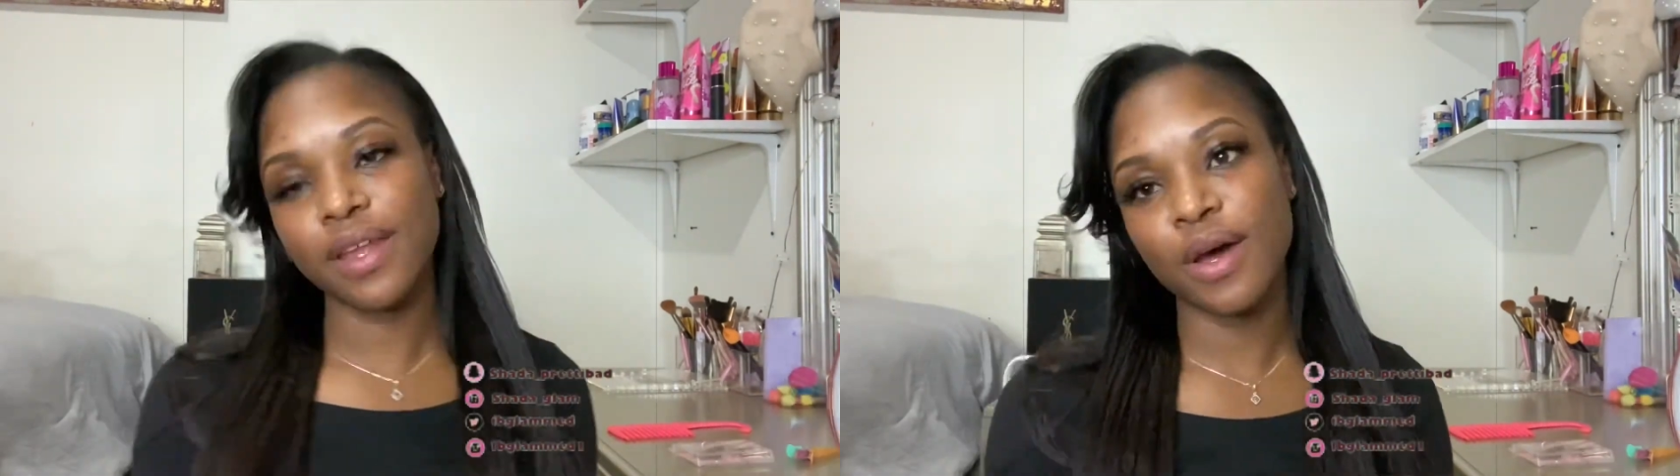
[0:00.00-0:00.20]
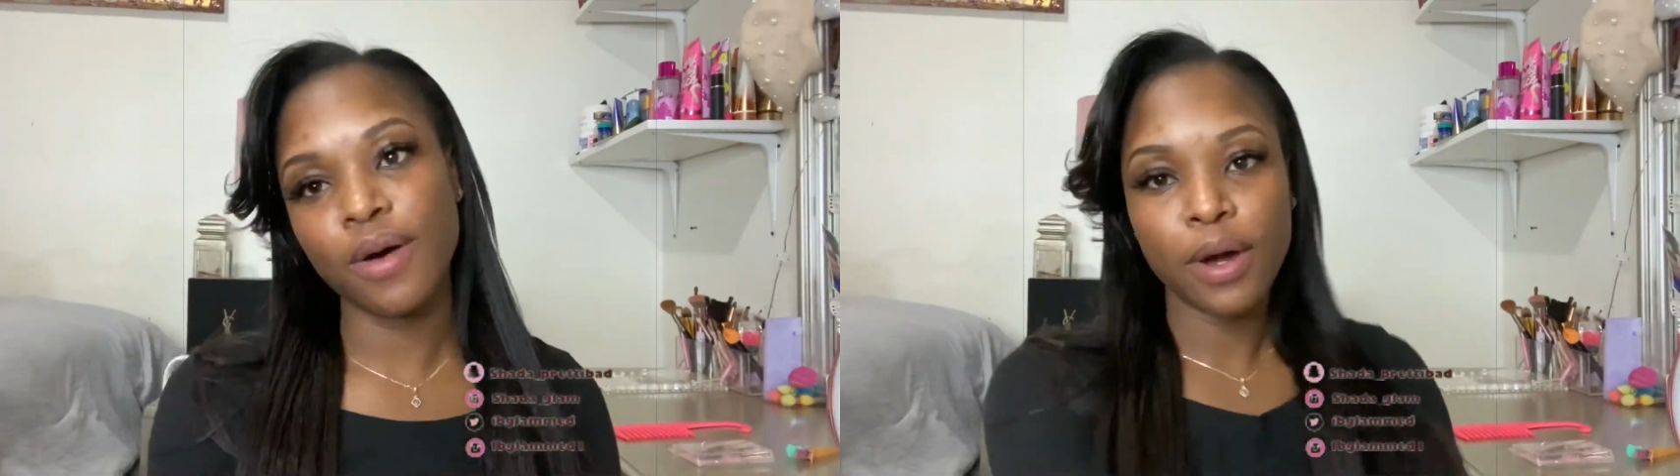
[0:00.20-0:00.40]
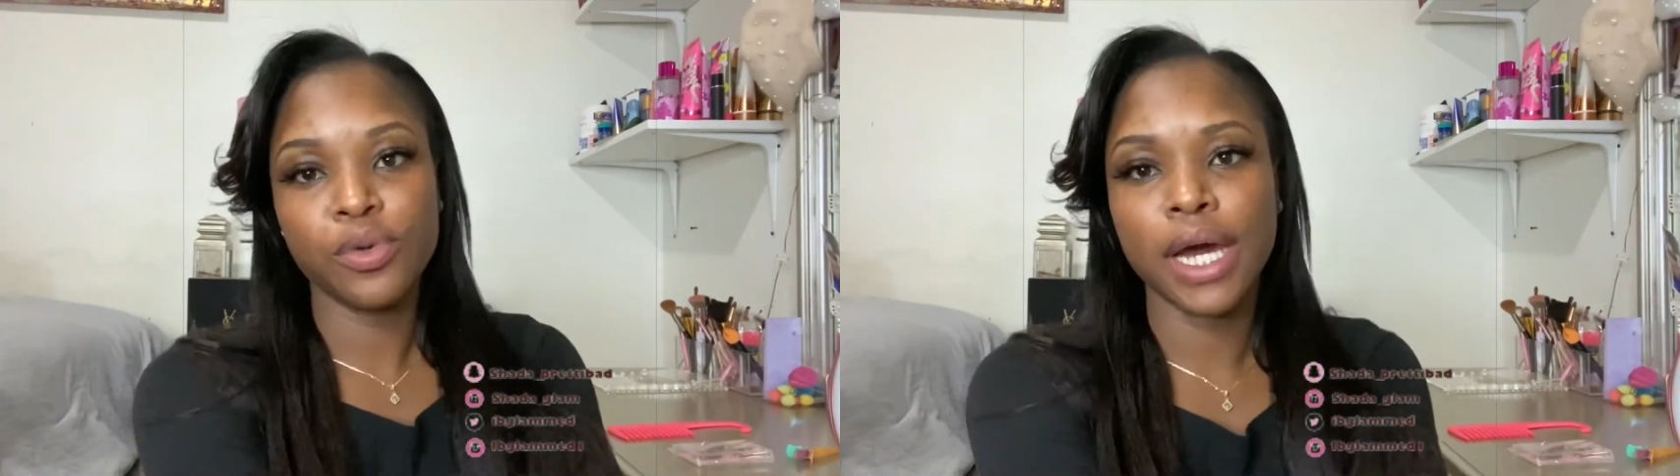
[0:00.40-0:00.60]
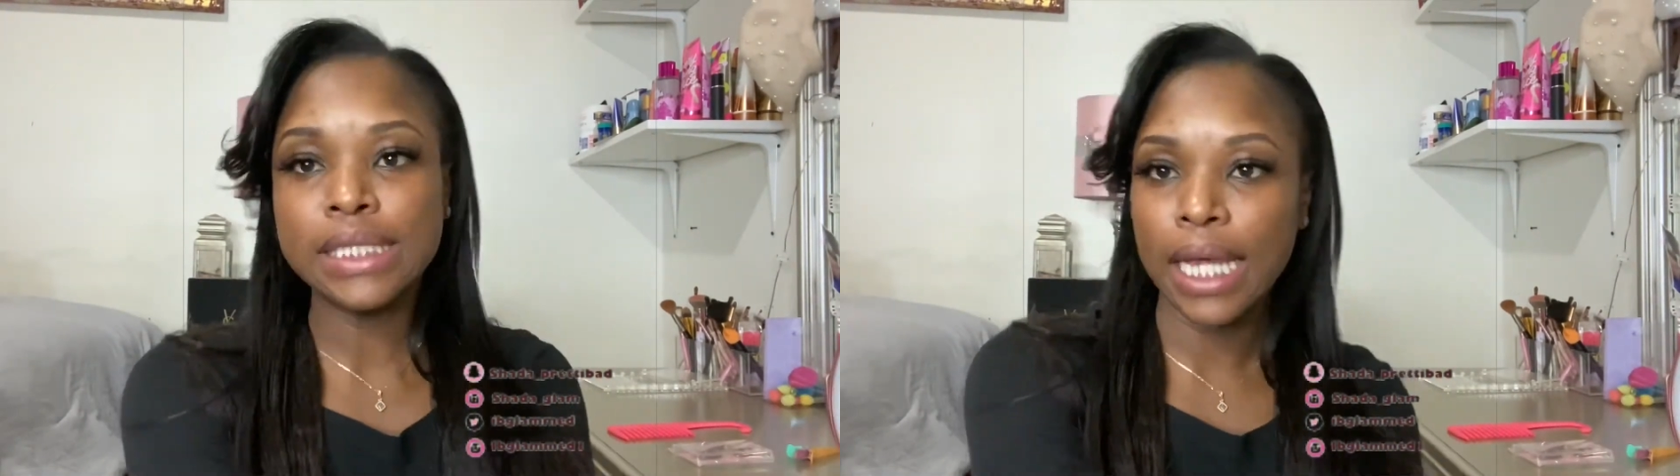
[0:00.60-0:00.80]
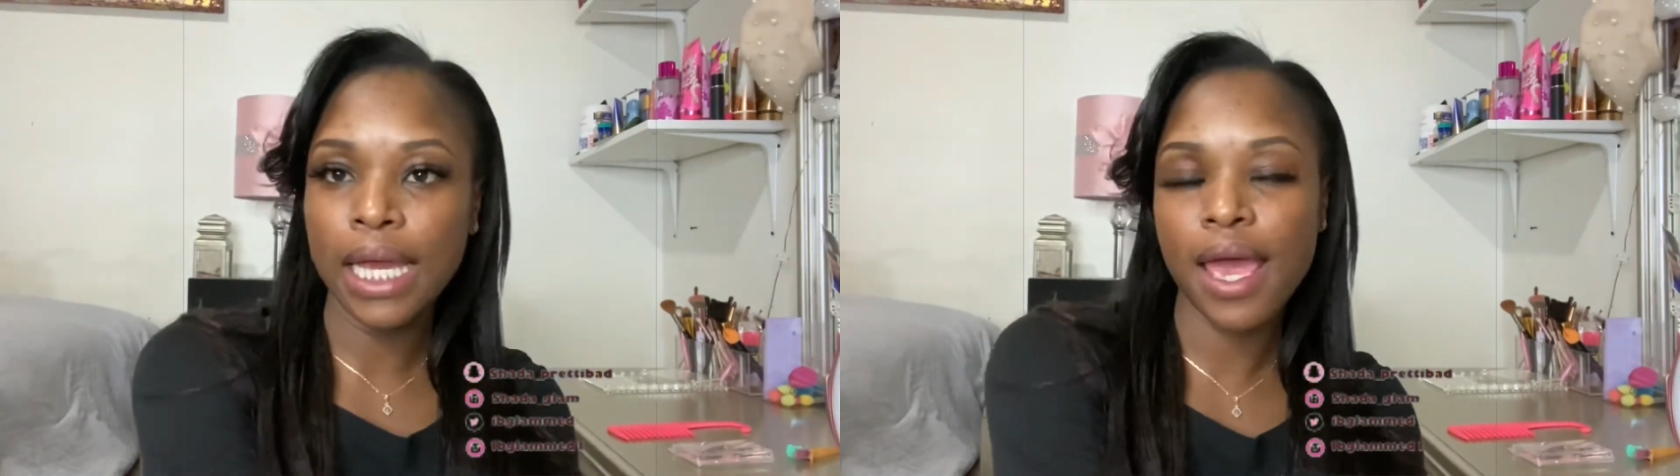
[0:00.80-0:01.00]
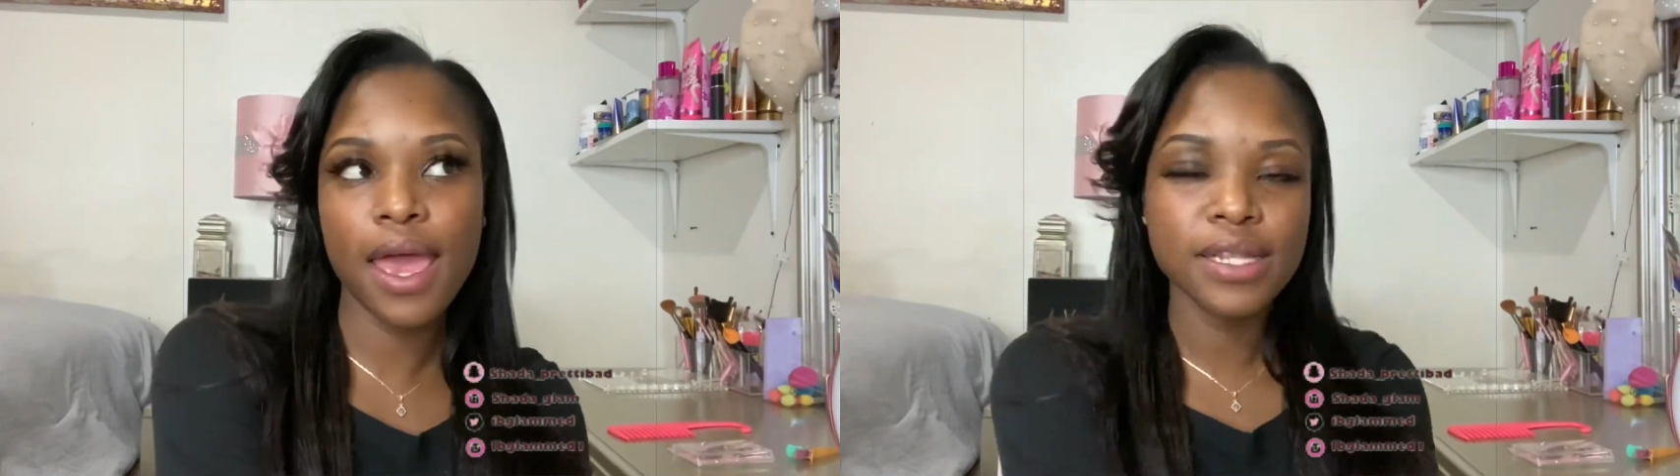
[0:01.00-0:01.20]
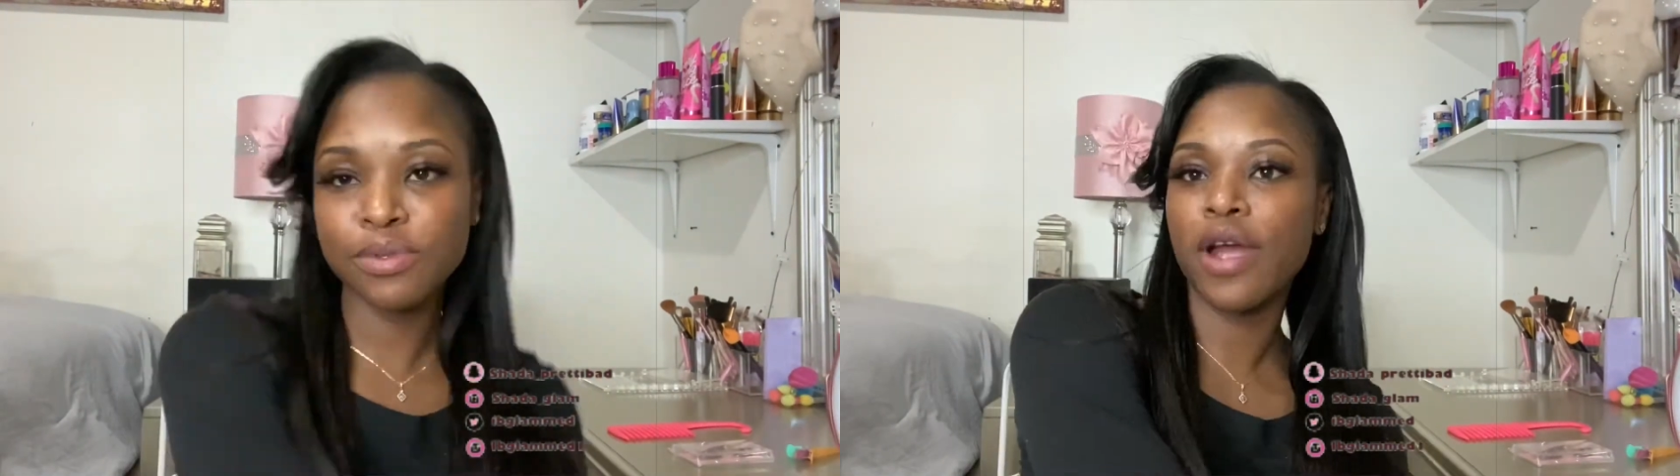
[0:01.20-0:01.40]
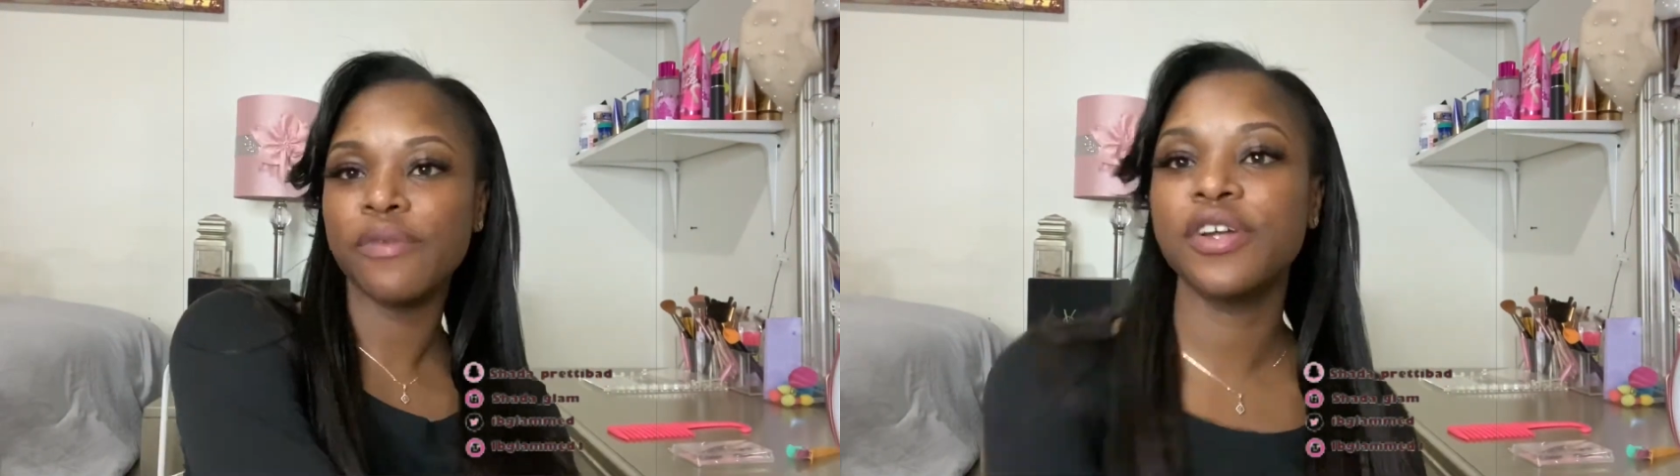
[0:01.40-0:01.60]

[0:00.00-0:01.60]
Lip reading: really nice. But